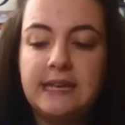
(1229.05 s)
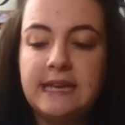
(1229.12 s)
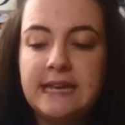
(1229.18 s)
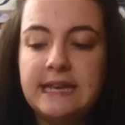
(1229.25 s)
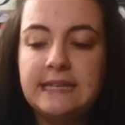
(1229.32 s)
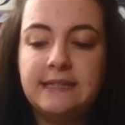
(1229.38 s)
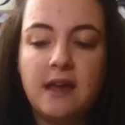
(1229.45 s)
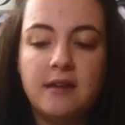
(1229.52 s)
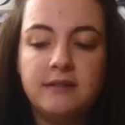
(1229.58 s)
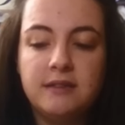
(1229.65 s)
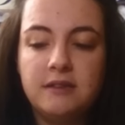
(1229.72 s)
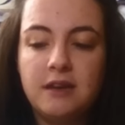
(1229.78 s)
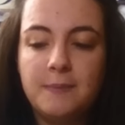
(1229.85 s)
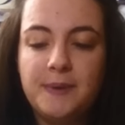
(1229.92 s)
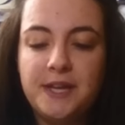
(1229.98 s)
He is
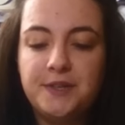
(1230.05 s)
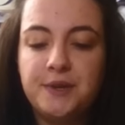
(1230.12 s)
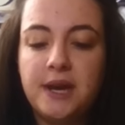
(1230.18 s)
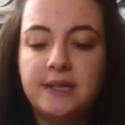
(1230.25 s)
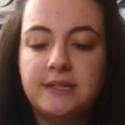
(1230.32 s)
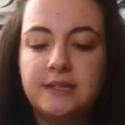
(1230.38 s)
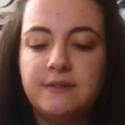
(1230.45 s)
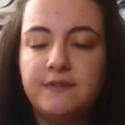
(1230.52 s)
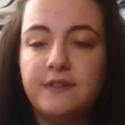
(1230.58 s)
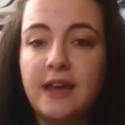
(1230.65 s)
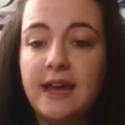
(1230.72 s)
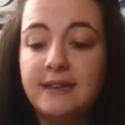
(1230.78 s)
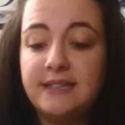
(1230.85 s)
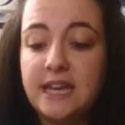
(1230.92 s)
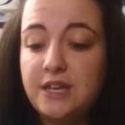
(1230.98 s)
undeniably attractive
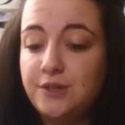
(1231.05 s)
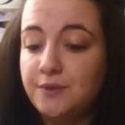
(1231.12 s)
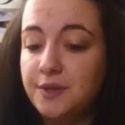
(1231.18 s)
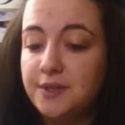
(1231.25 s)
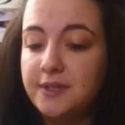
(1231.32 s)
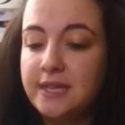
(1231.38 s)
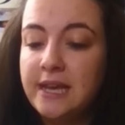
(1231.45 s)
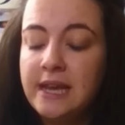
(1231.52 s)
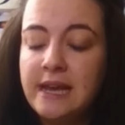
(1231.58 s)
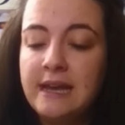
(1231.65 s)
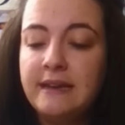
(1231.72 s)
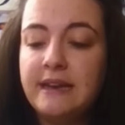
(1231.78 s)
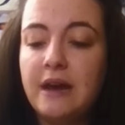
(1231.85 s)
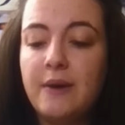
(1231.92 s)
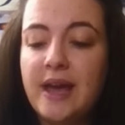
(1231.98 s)
and dangerous.
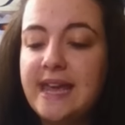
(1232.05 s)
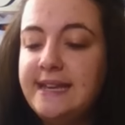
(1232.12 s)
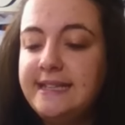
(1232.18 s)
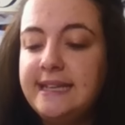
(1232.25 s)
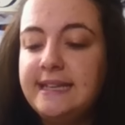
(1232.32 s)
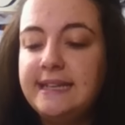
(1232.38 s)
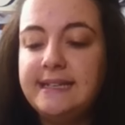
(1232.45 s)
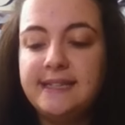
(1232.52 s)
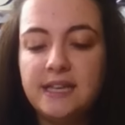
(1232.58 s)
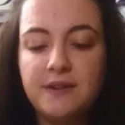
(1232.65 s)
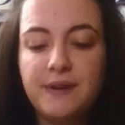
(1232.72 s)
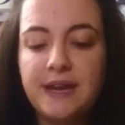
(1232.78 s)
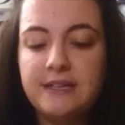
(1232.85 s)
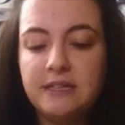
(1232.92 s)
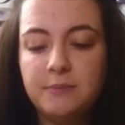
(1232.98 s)
Now 18
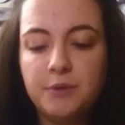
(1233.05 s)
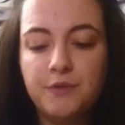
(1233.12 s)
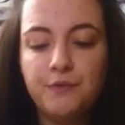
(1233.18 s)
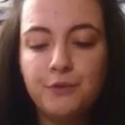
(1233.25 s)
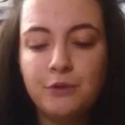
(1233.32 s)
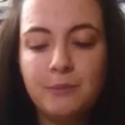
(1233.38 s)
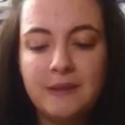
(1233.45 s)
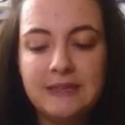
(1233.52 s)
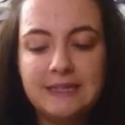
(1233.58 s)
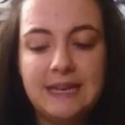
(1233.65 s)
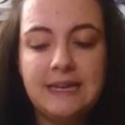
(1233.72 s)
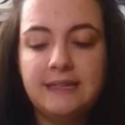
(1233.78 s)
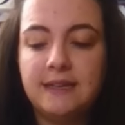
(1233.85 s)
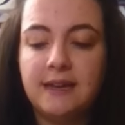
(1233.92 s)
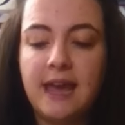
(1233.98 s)
exhilarating but fraught months
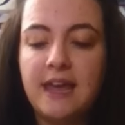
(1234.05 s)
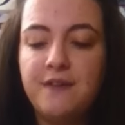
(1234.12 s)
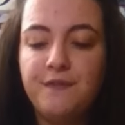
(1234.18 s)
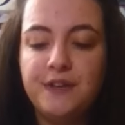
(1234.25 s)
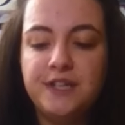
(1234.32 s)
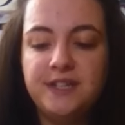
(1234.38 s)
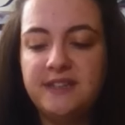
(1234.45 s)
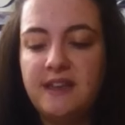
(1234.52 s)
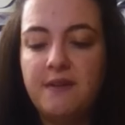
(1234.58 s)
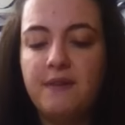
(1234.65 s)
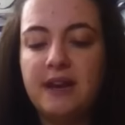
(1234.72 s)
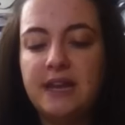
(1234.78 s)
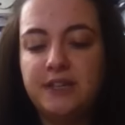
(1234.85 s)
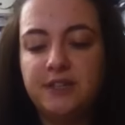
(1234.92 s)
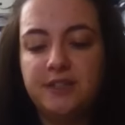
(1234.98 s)
later, Kate finishes
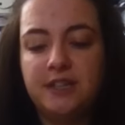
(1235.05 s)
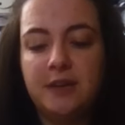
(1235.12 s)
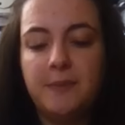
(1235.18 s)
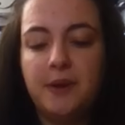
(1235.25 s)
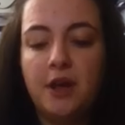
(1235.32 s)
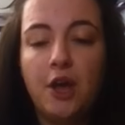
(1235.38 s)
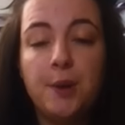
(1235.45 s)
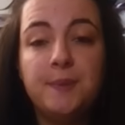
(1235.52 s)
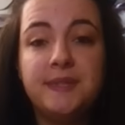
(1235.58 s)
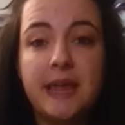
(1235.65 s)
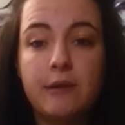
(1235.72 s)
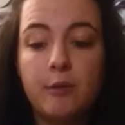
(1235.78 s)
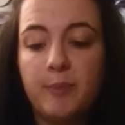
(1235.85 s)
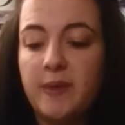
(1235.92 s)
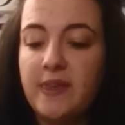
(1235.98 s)
their relationship and hopes
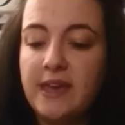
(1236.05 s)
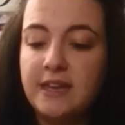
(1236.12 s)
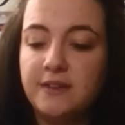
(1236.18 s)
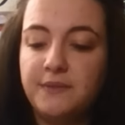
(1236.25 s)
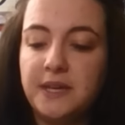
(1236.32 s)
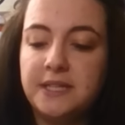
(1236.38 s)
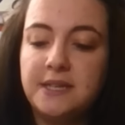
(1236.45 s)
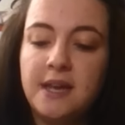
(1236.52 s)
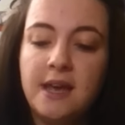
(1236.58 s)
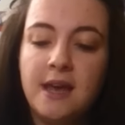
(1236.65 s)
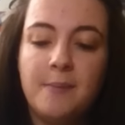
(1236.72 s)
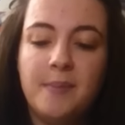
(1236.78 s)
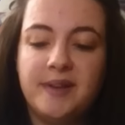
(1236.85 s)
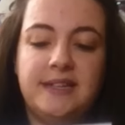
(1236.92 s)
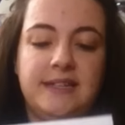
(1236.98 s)
that will be the end of it,
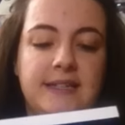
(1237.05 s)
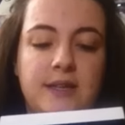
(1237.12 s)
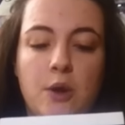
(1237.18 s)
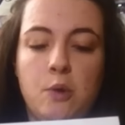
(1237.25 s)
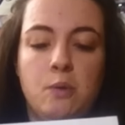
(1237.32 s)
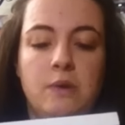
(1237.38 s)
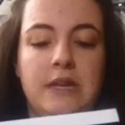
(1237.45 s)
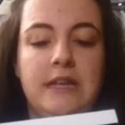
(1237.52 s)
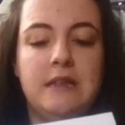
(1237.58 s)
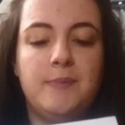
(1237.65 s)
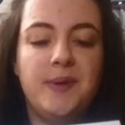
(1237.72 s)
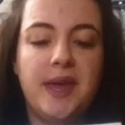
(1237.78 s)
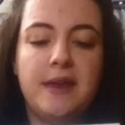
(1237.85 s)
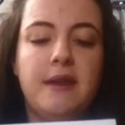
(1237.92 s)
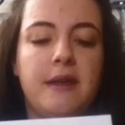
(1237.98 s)
but it is only the
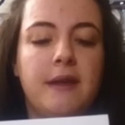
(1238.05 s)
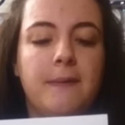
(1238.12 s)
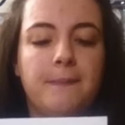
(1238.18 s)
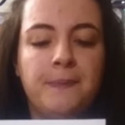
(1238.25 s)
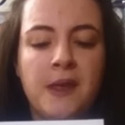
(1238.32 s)
beginning.